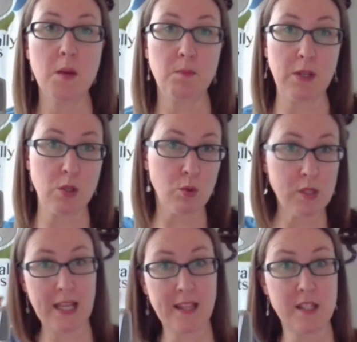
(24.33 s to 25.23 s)
be sure to
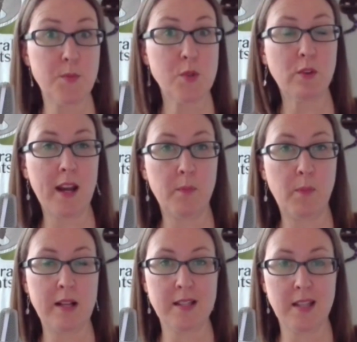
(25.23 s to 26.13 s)
hit the subscribe
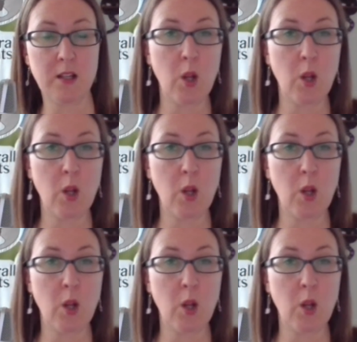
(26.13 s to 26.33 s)
button